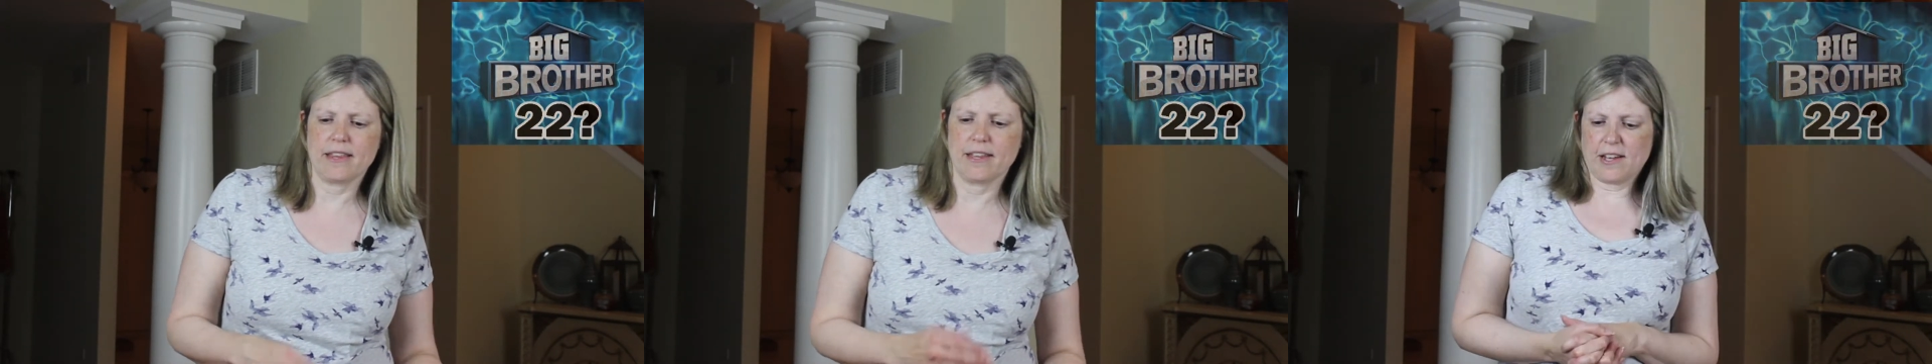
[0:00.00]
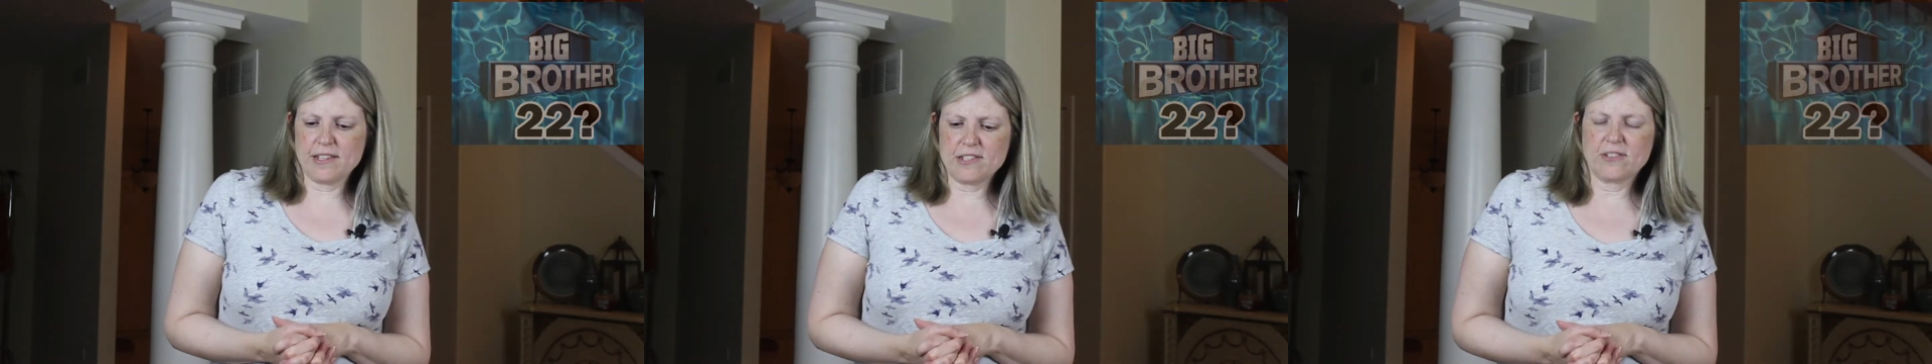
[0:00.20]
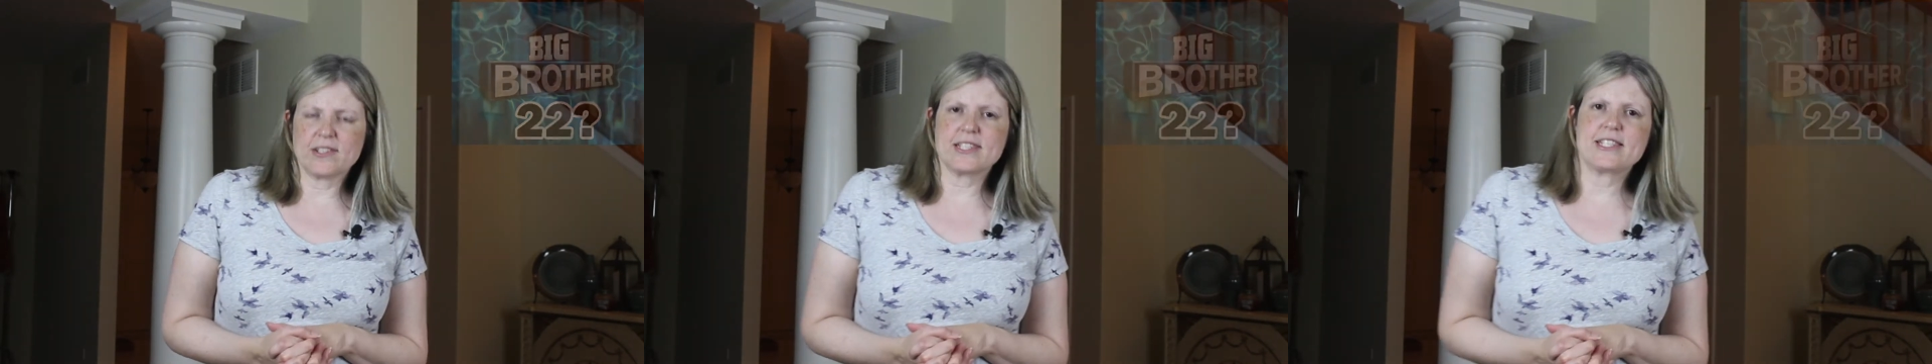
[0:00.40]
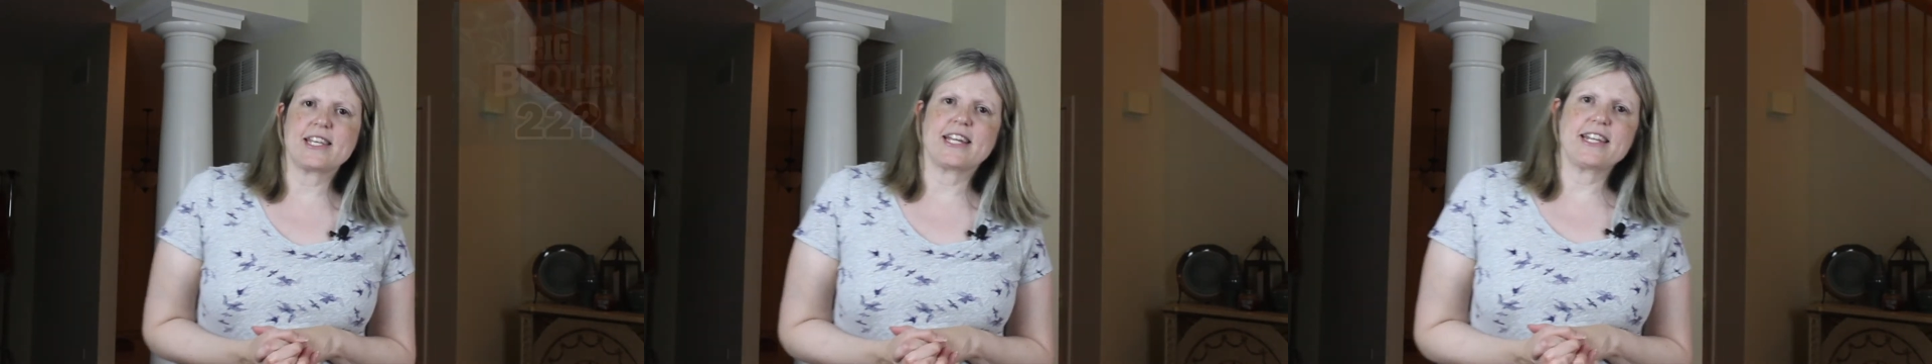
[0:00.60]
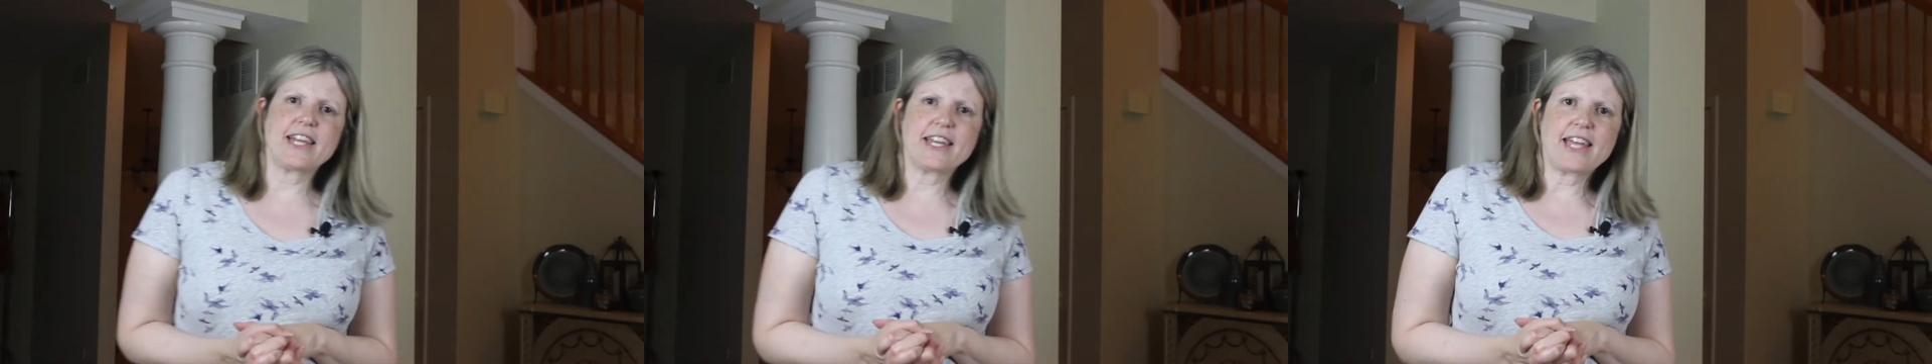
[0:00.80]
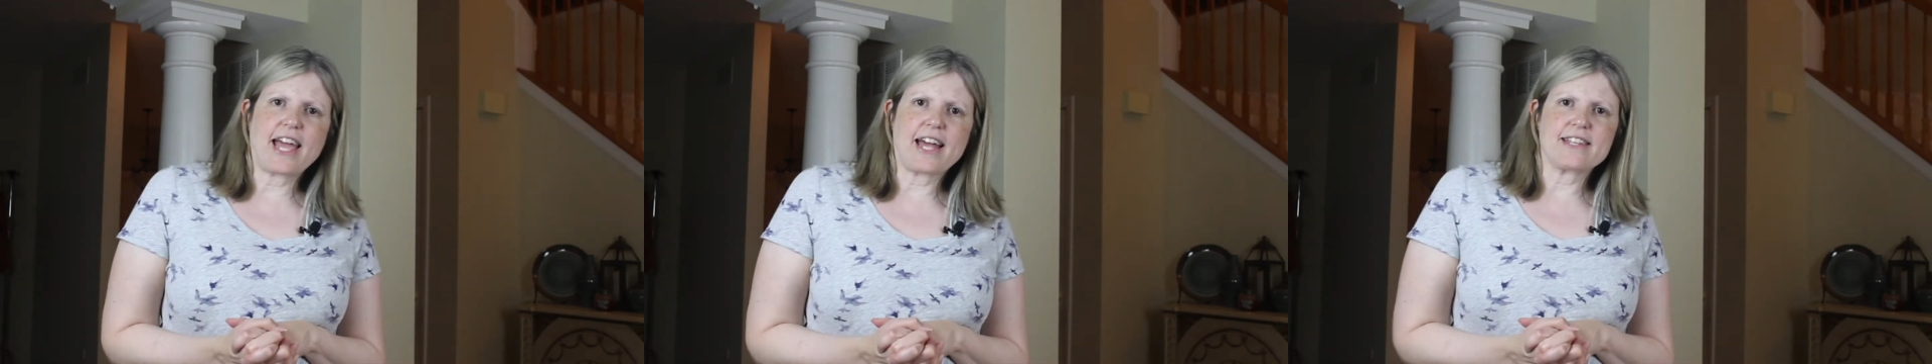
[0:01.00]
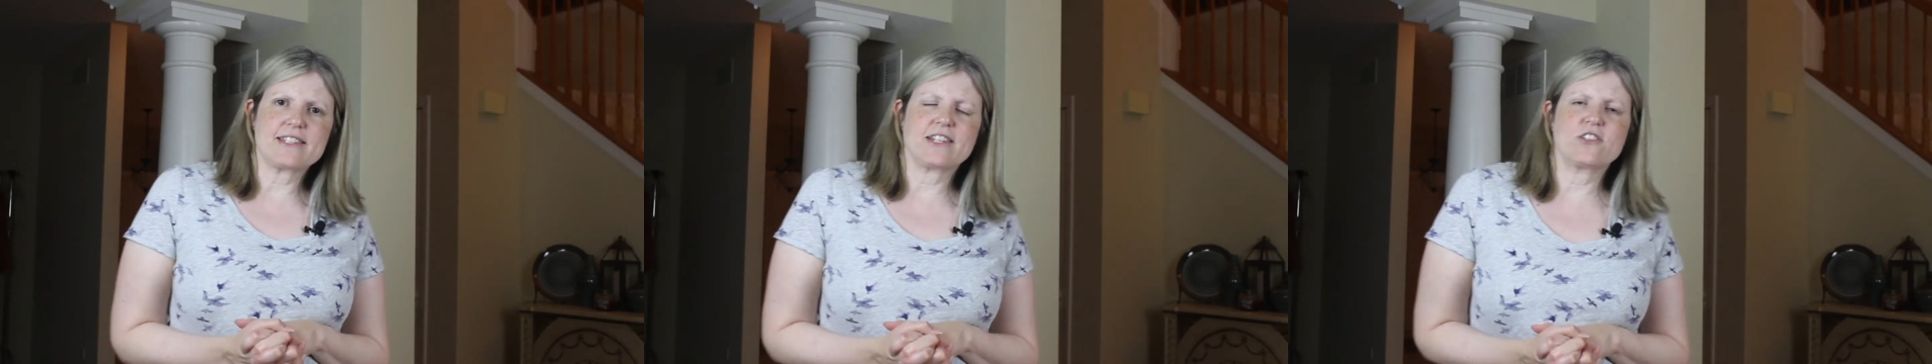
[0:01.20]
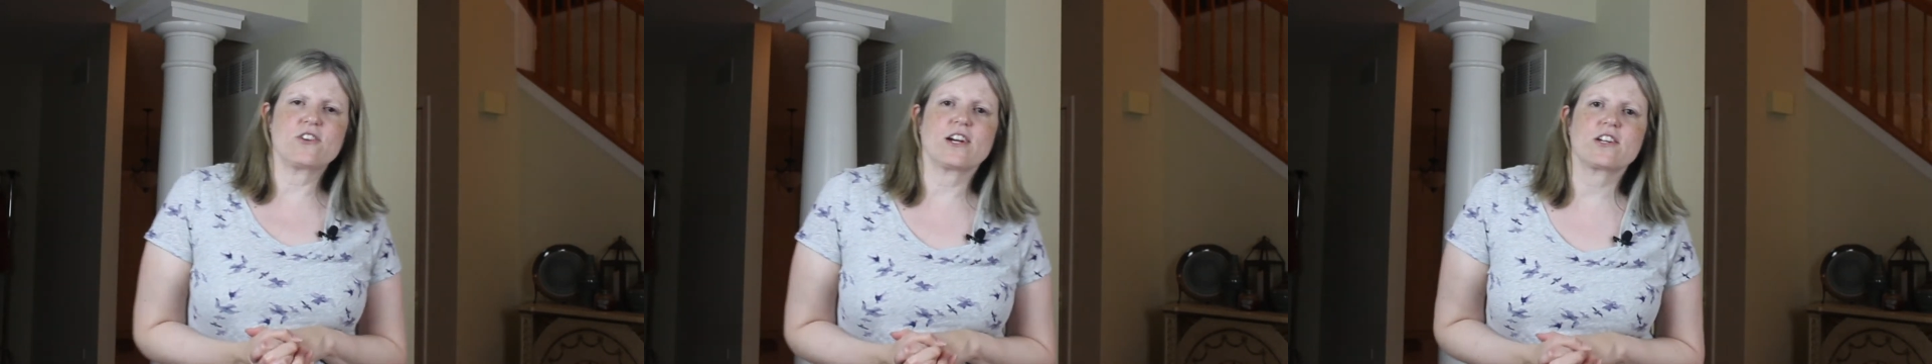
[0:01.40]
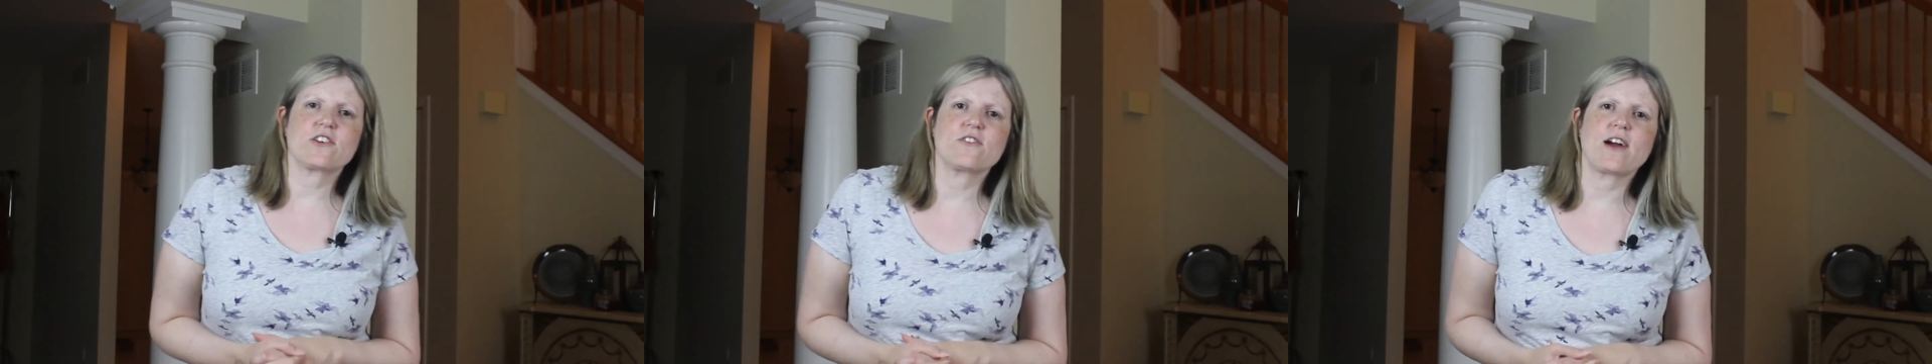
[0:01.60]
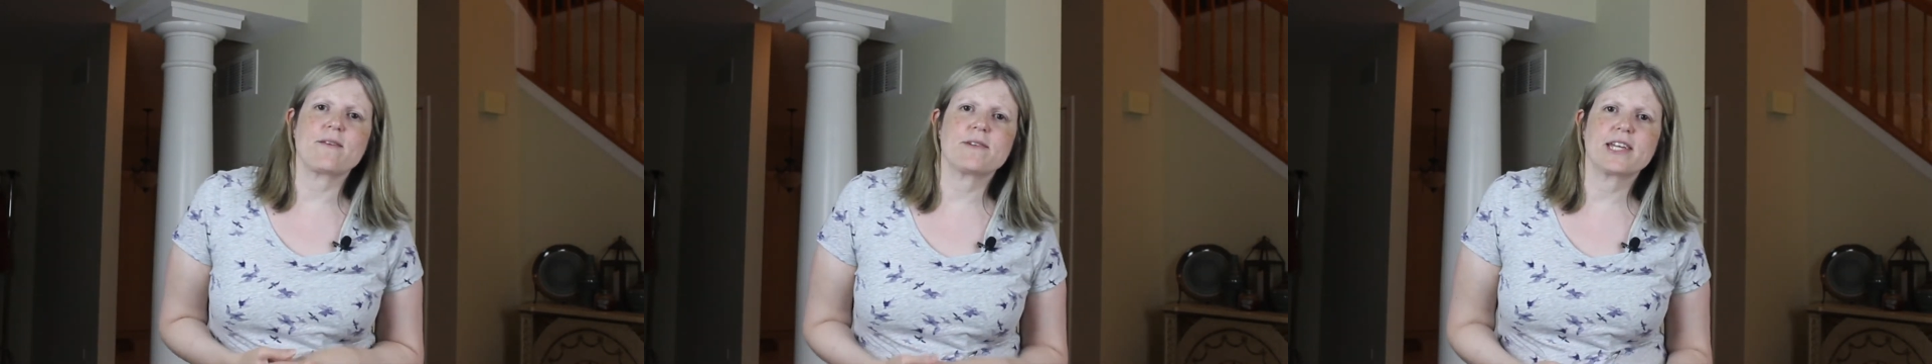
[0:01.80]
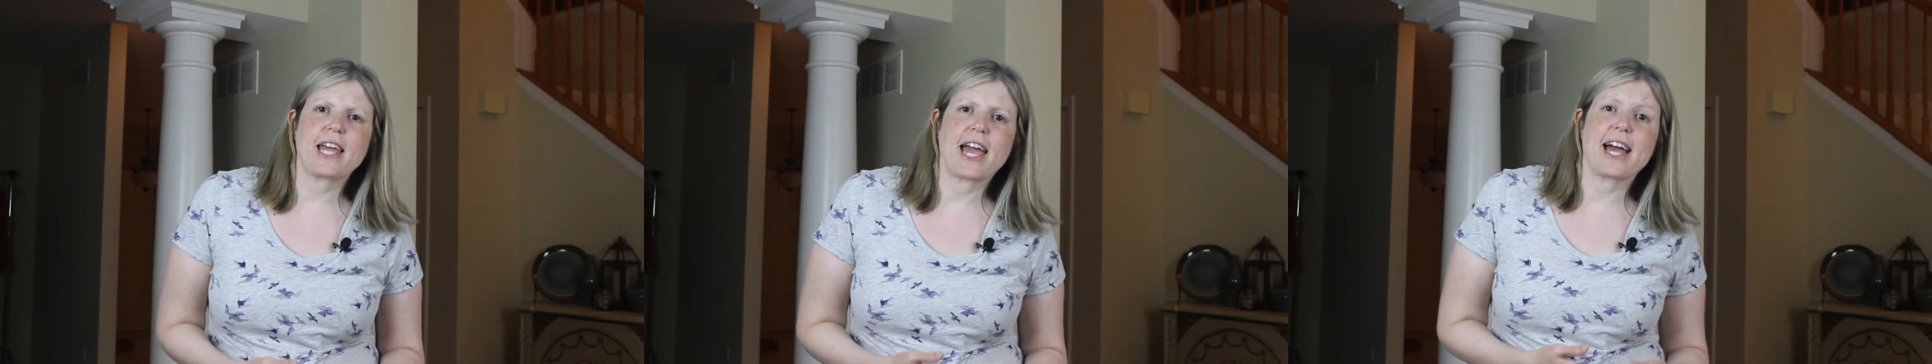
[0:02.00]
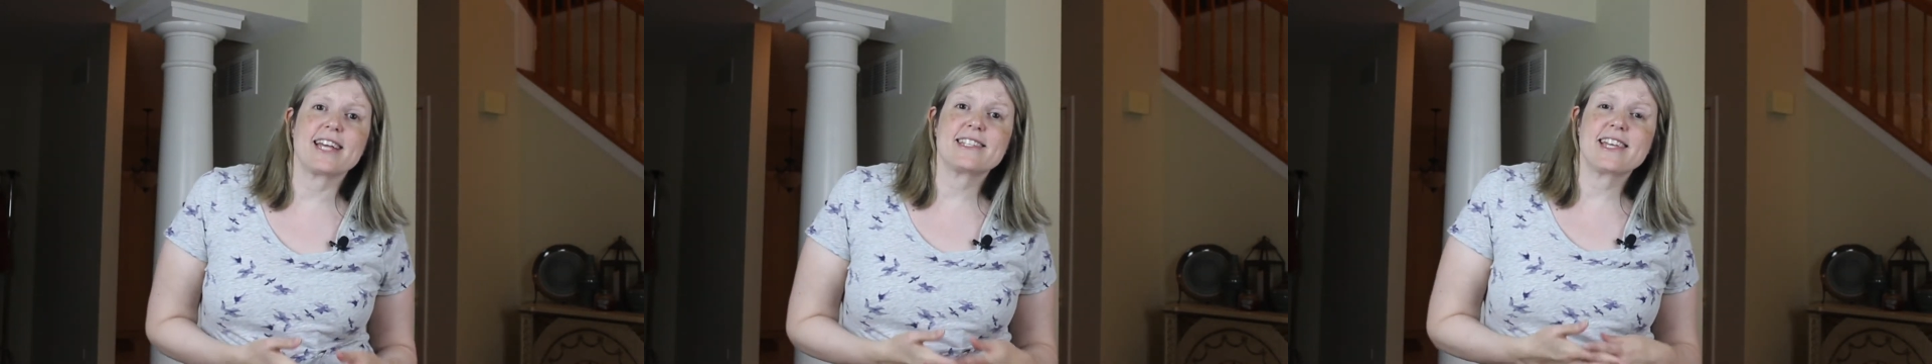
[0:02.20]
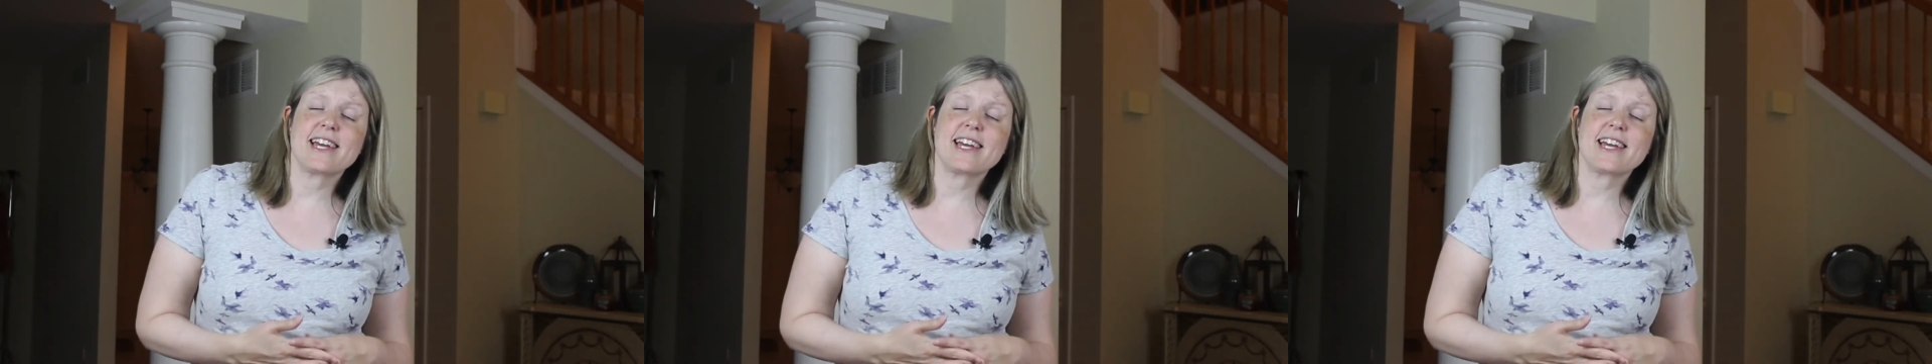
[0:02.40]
Also on Sunday, casting director Robin Cass